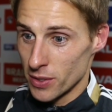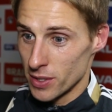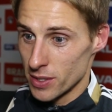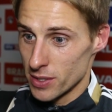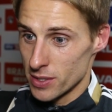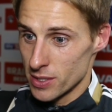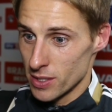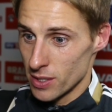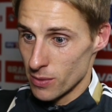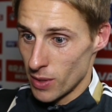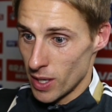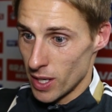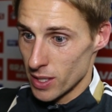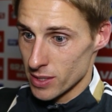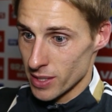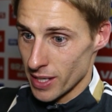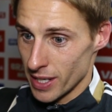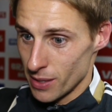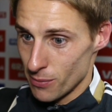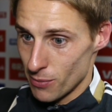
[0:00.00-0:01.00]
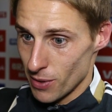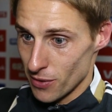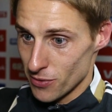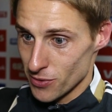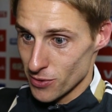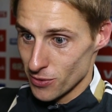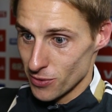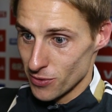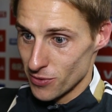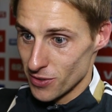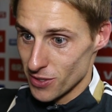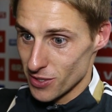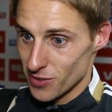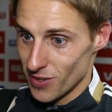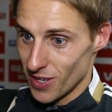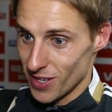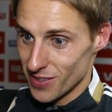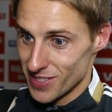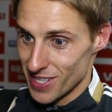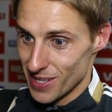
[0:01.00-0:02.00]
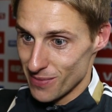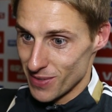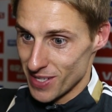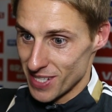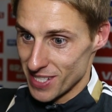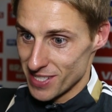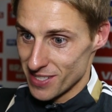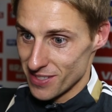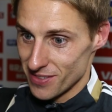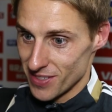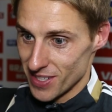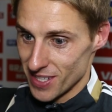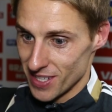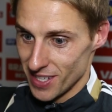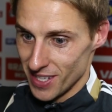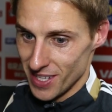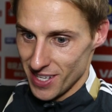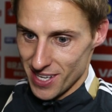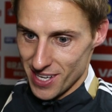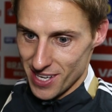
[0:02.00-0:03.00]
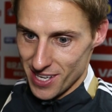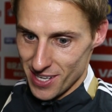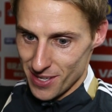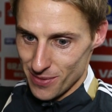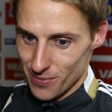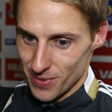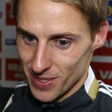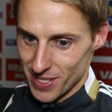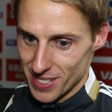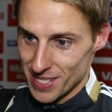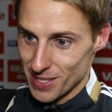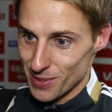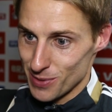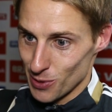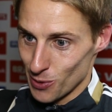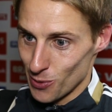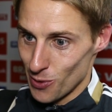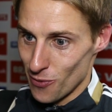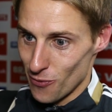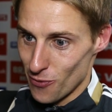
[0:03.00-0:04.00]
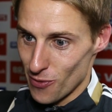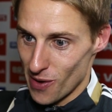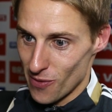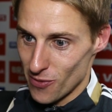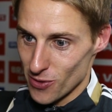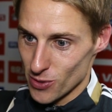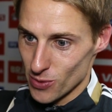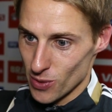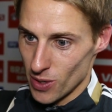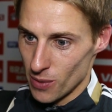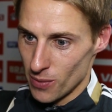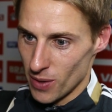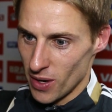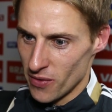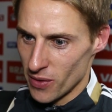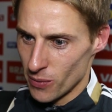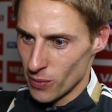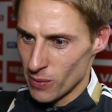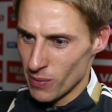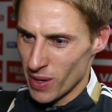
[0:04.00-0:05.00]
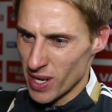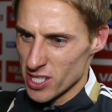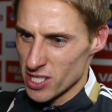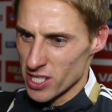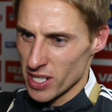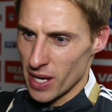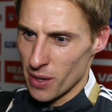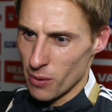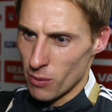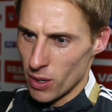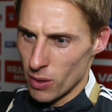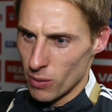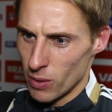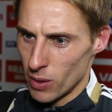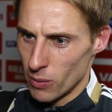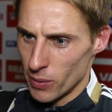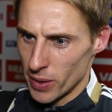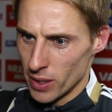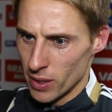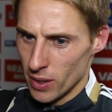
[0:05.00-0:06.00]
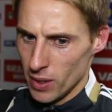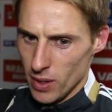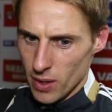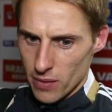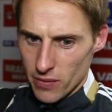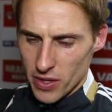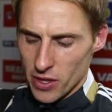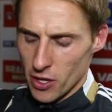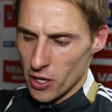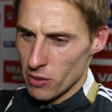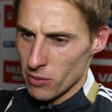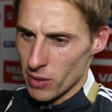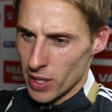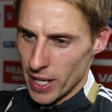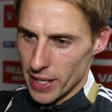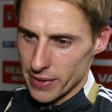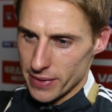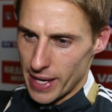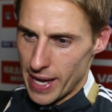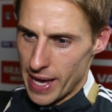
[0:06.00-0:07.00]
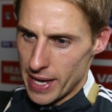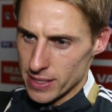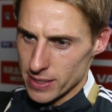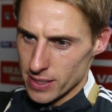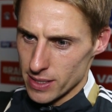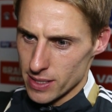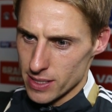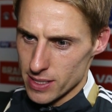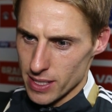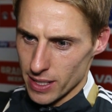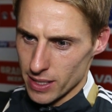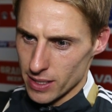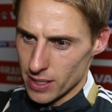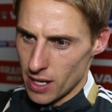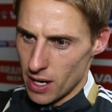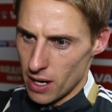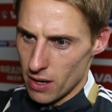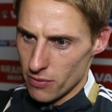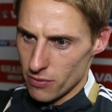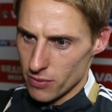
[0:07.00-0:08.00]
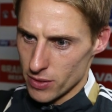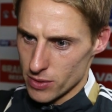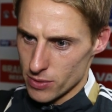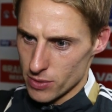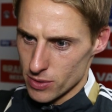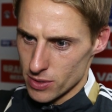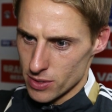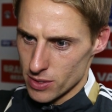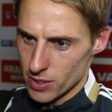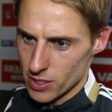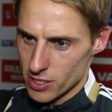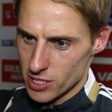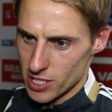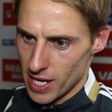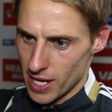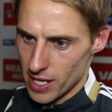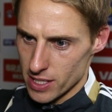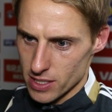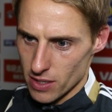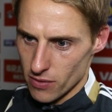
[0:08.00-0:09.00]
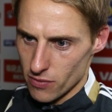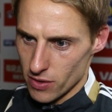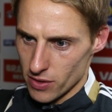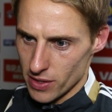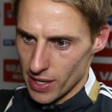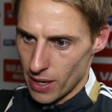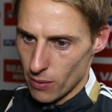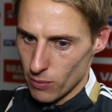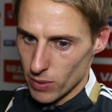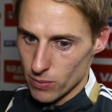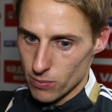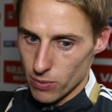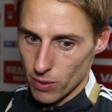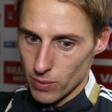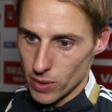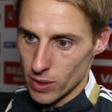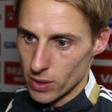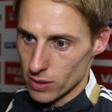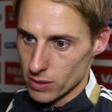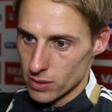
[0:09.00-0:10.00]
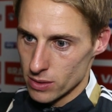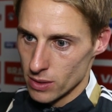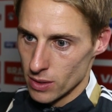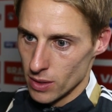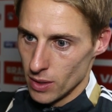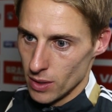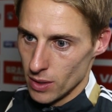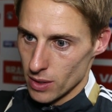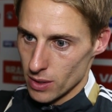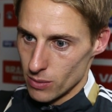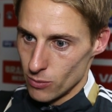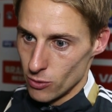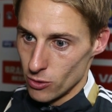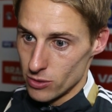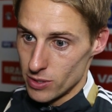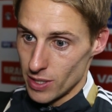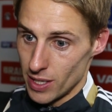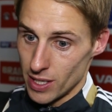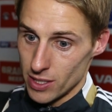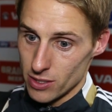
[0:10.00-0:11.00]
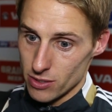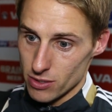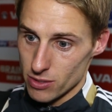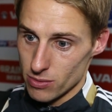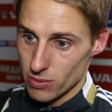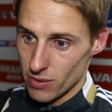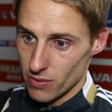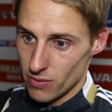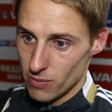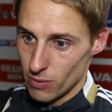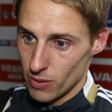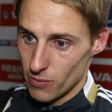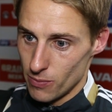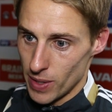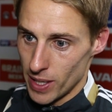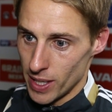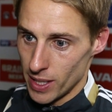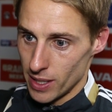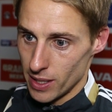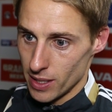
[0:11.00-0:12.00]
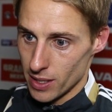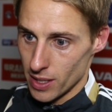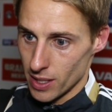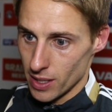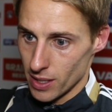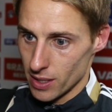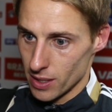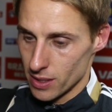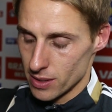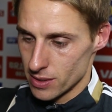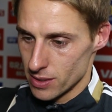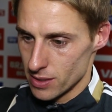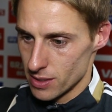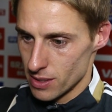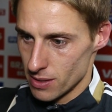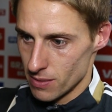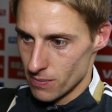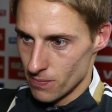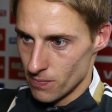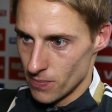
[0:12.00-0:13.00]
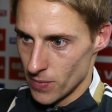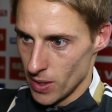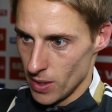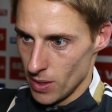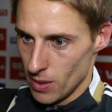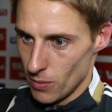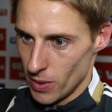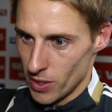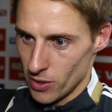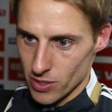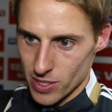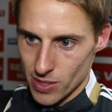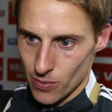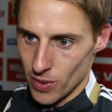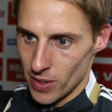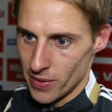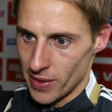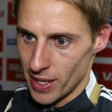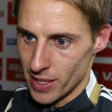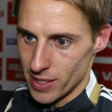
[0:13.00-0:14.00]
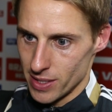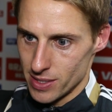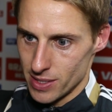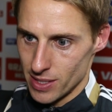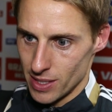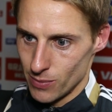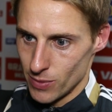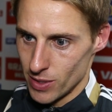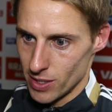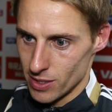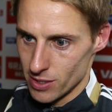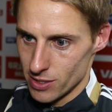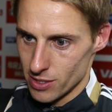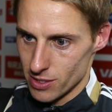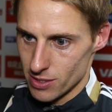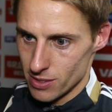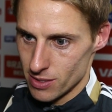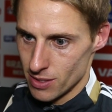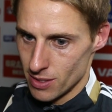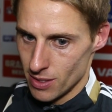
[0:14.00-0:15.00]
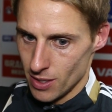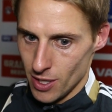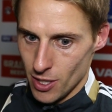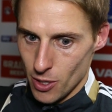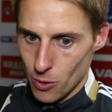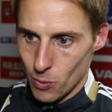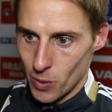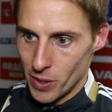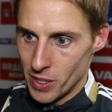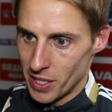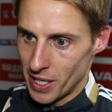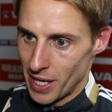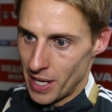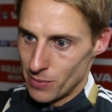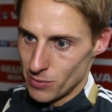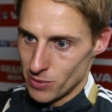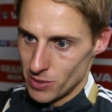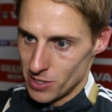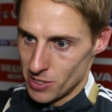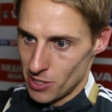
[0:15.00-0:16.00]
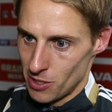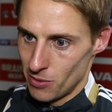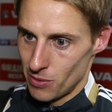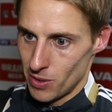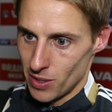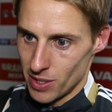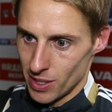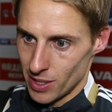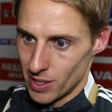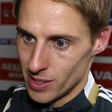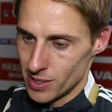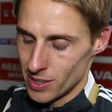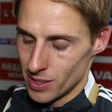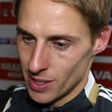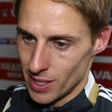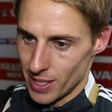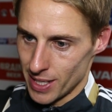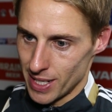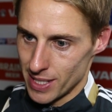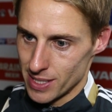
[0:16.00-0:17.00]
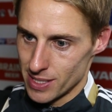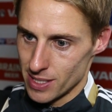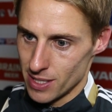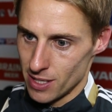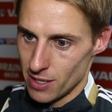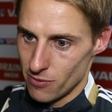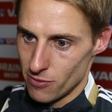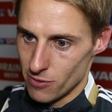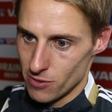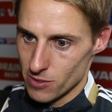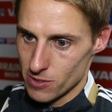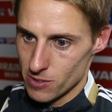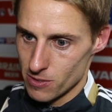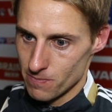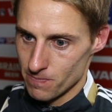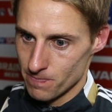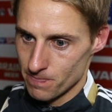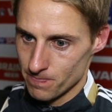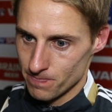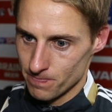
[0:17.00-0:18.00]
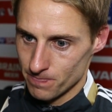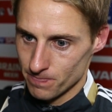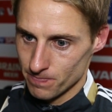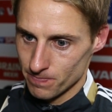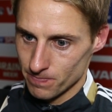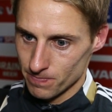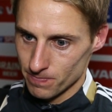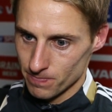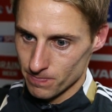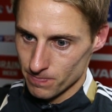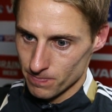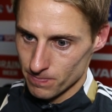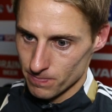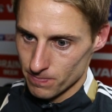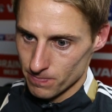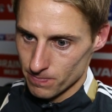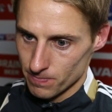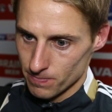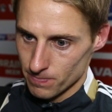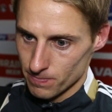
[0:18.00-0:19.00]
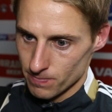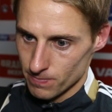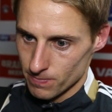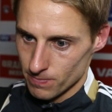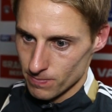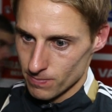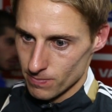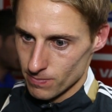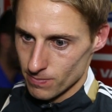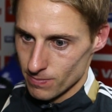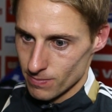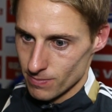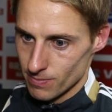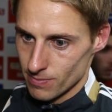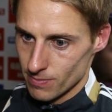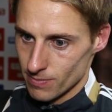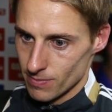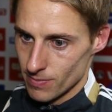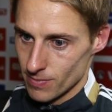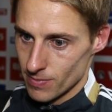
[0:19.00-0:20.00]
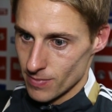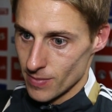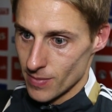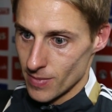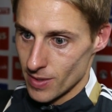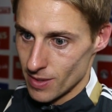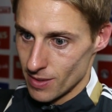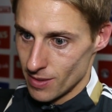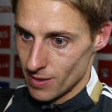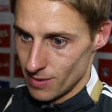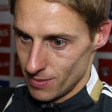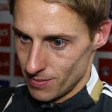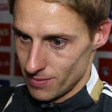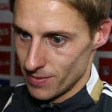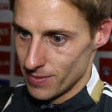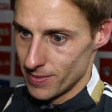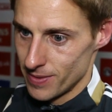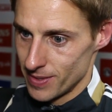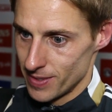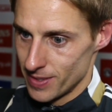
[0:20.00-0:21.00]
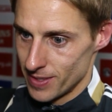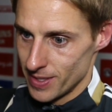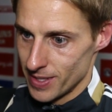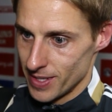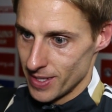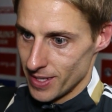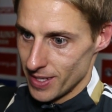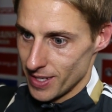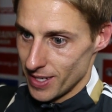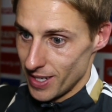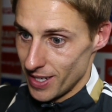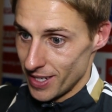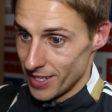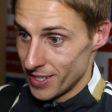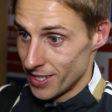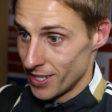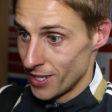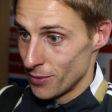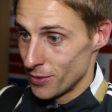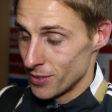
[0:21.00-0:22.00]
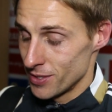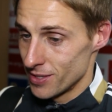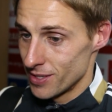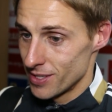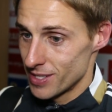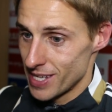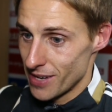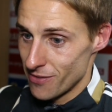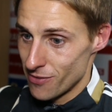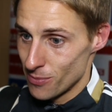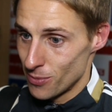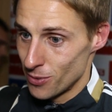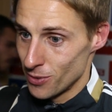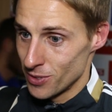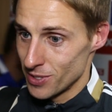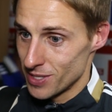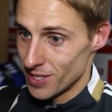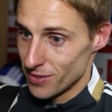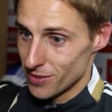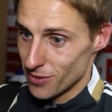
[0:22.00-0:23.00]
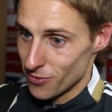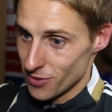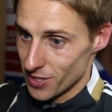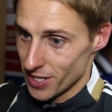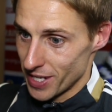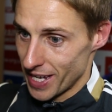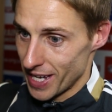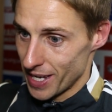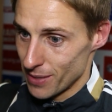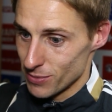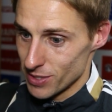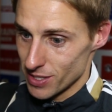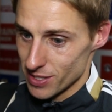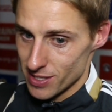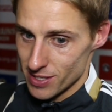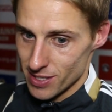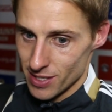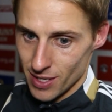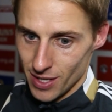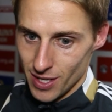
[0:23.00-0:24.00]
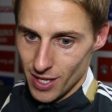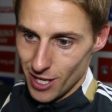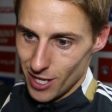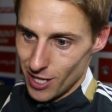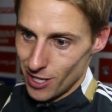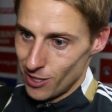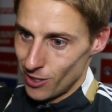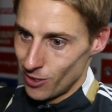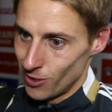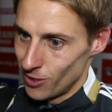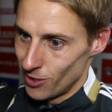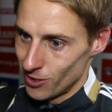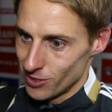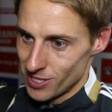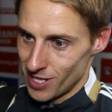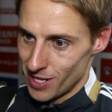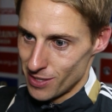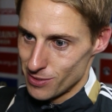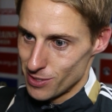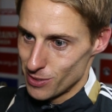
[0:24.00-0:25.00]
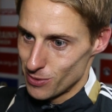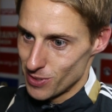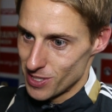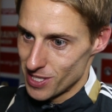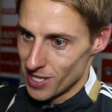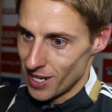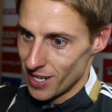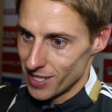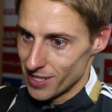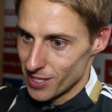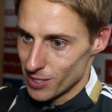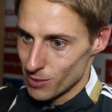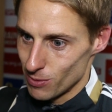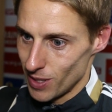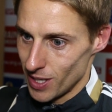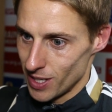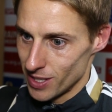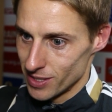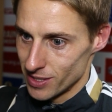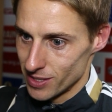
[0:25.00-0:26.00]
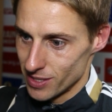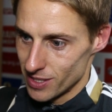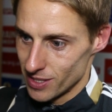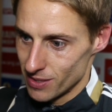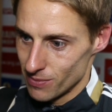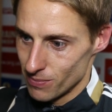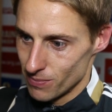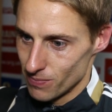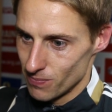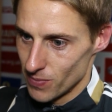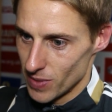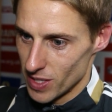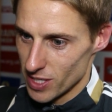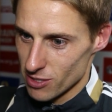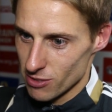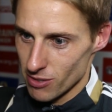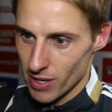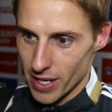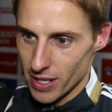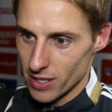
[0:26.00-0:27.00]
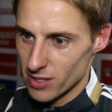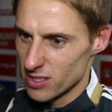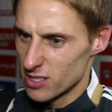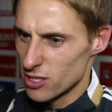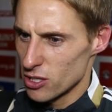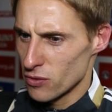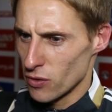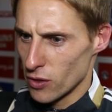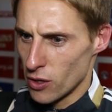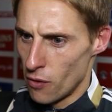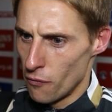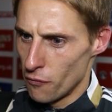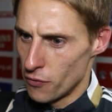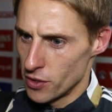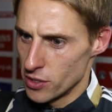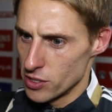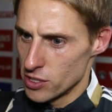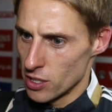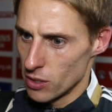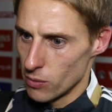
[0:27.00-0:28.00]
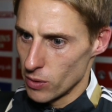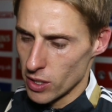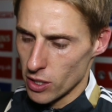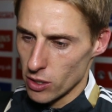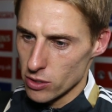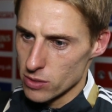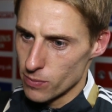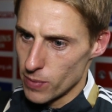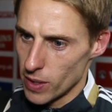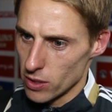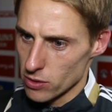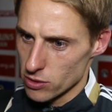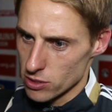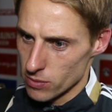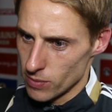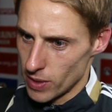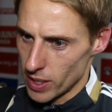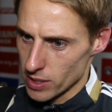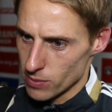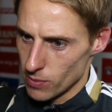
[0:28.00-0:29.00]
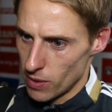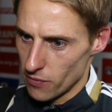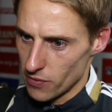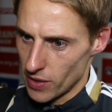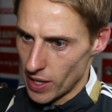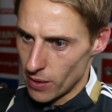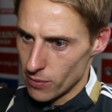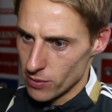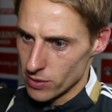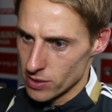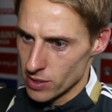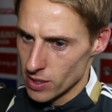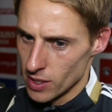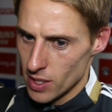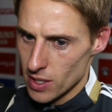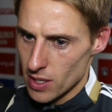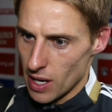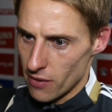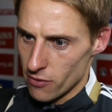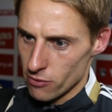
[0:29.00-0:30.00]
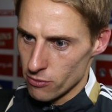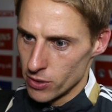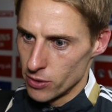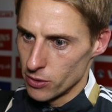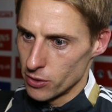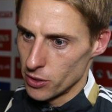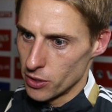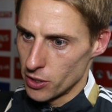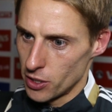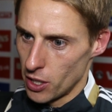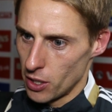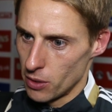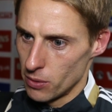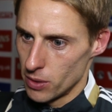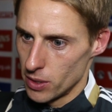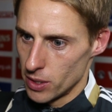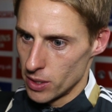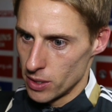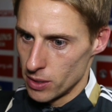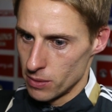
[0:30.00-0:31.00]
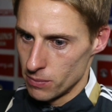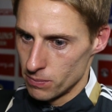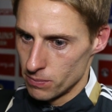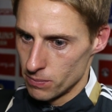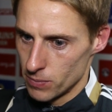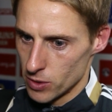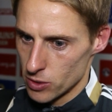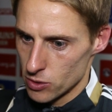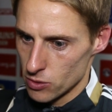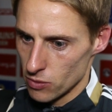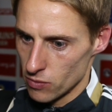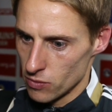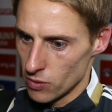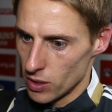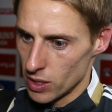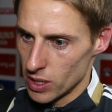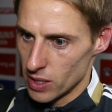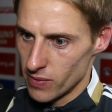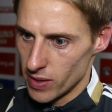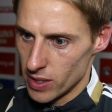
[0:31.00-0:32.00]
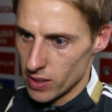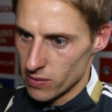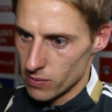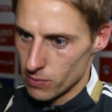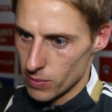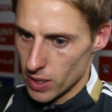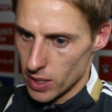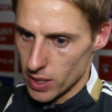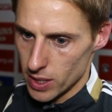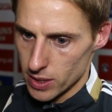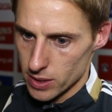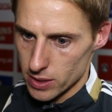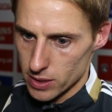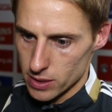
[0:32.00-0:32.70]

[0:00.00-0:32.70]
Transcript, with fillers: It's um, hard to get your breath sort of first five ten minutes of it, um, and it seemed to go on forever as well. But I think we managed the game quite well. We only really had the header second half, which was a chance. Other than that, we probably looked more dangerous with, with Bale, I think. And um, when you got someone like that in your team, he can just win your games on his own. I think he's done that again tonight for us. And how does it look now? The group, as far as you're concerned, top after three games. I know, and seven points after three games. It's a long, long time since we started this well, and um, it's great. And it's just for confidence, you know, we can go to Belgium next month now and have a real good go um, and sort of not leave anything behind.